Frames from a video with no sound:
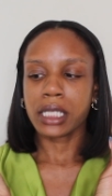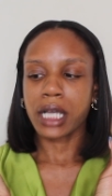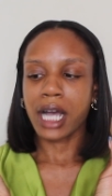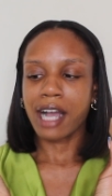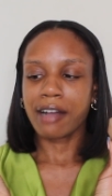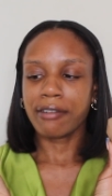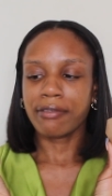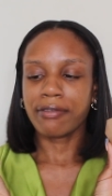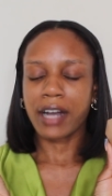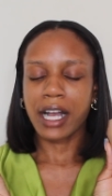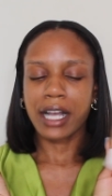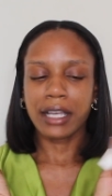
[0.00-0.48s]
I
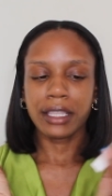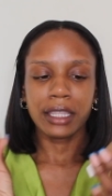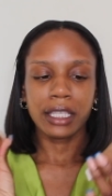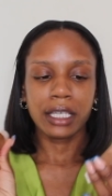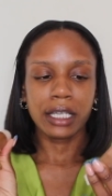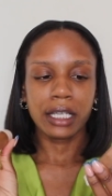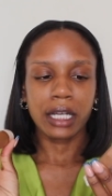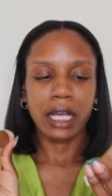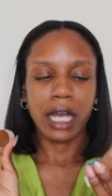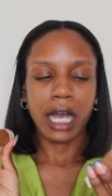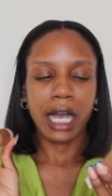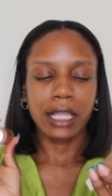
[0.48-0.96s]
find
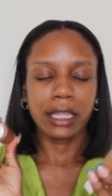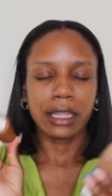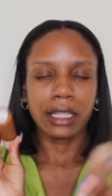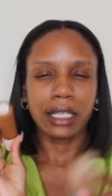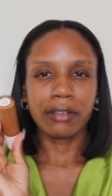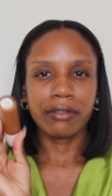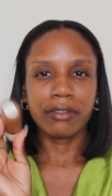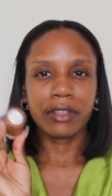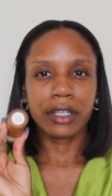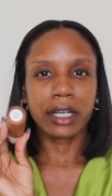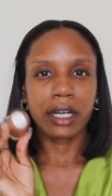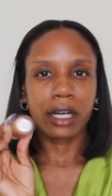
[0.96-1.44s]
that I
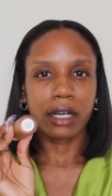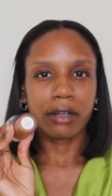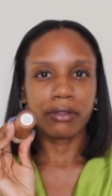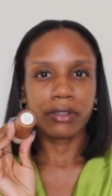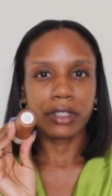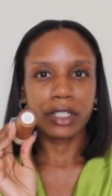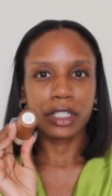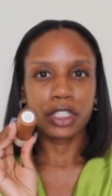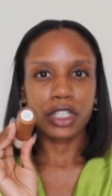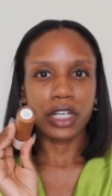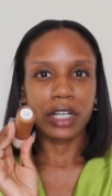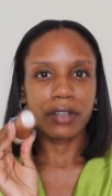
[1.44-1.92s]
love the
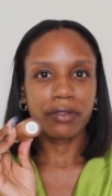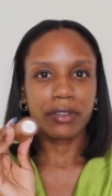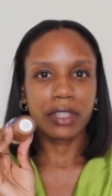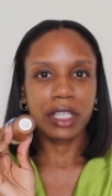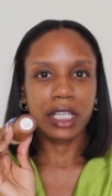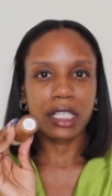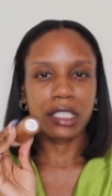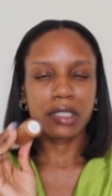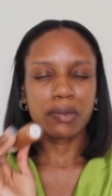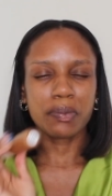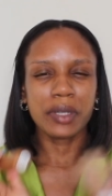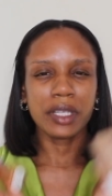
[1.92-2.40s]
coverage of
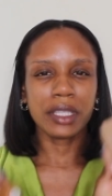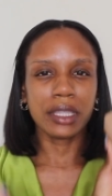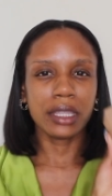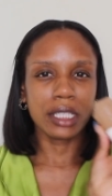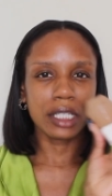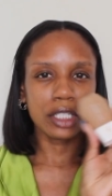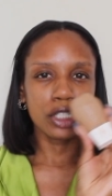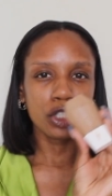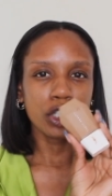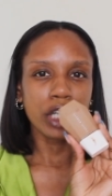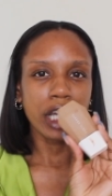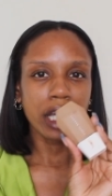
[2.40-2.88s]
this, but
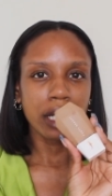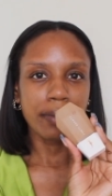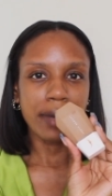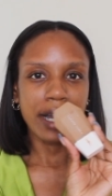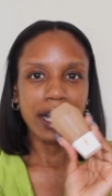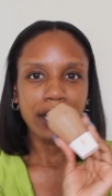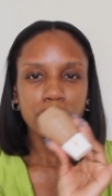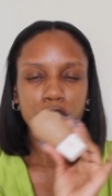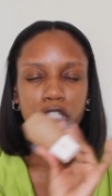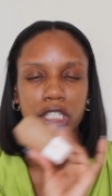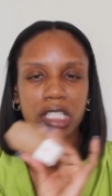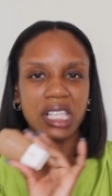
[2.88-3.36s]
this shade
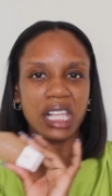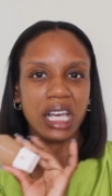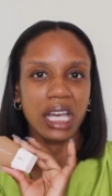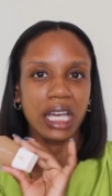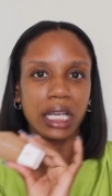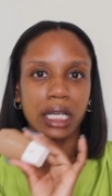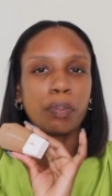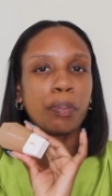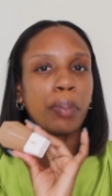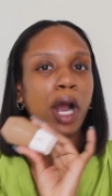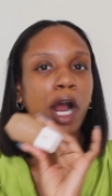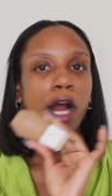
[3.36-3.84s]
match is
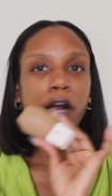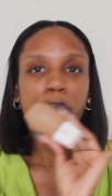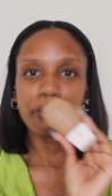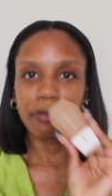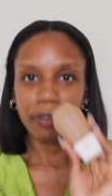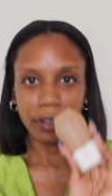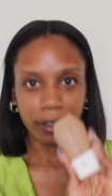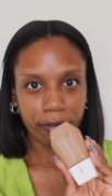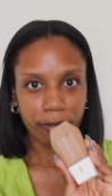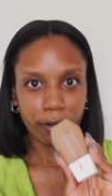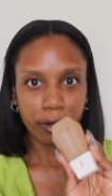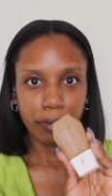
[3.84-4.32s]
like
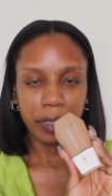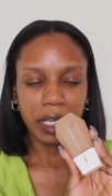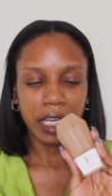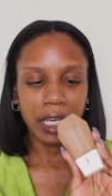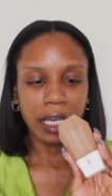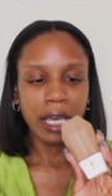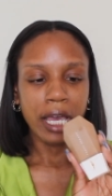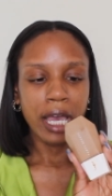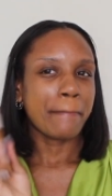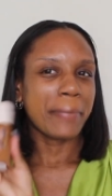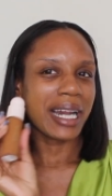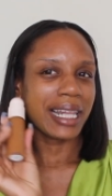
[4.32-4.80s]
perfect for me.
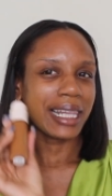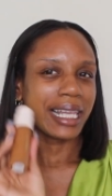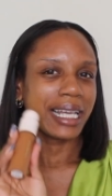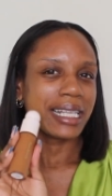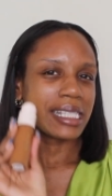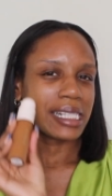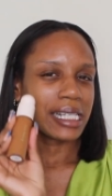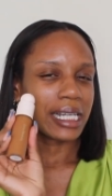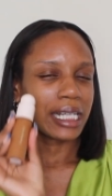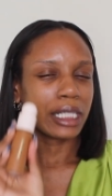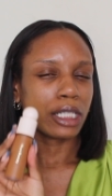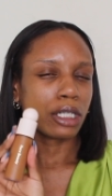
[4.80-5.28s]
But I like
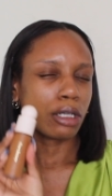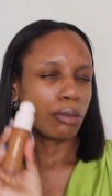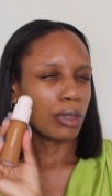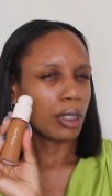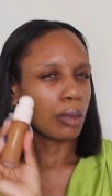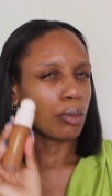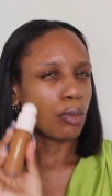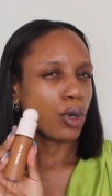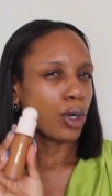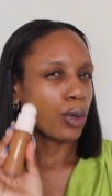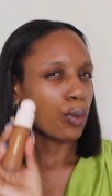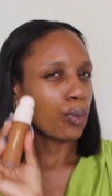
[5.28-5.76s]
to look a little
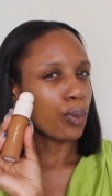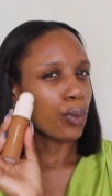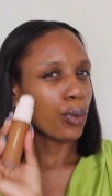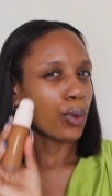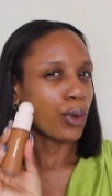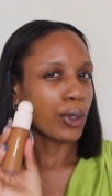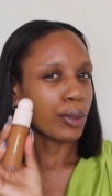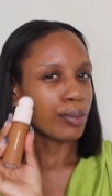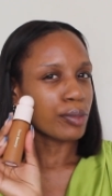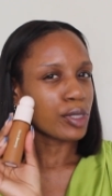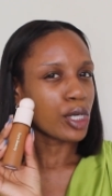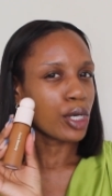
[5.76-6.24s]
bit more
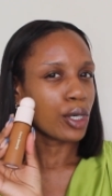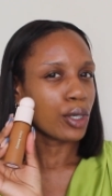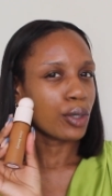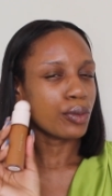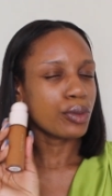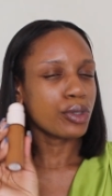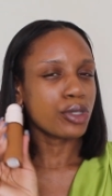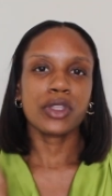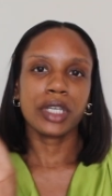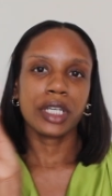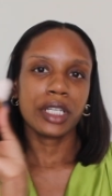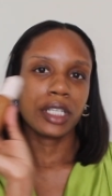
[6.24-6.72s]
warm
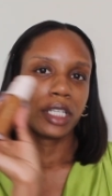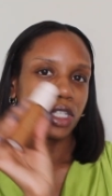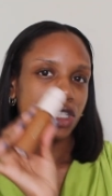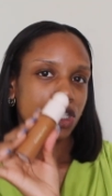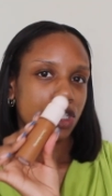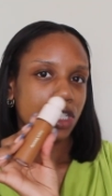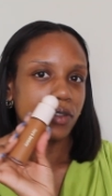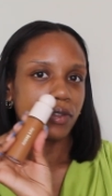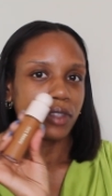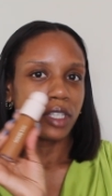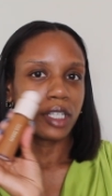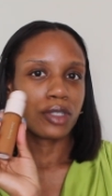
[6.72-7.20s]
toned. So the
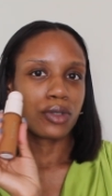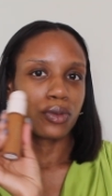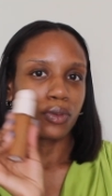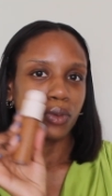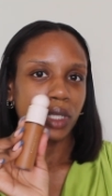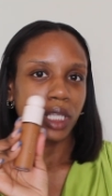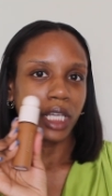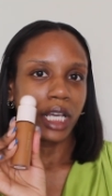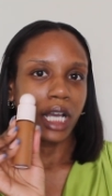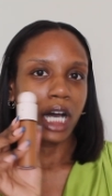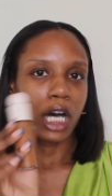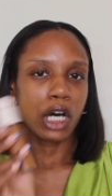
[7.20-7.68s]
addition of this
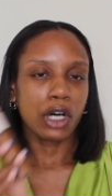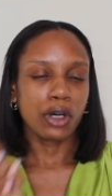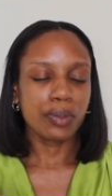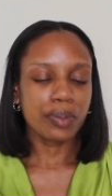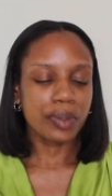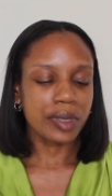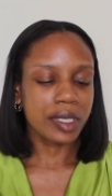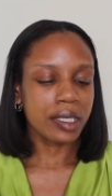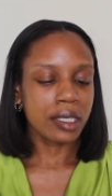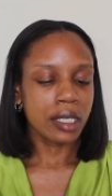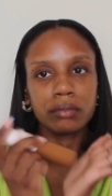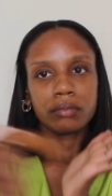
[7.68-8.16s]
really
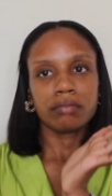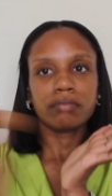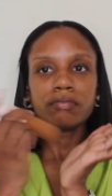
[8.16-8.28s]
helps.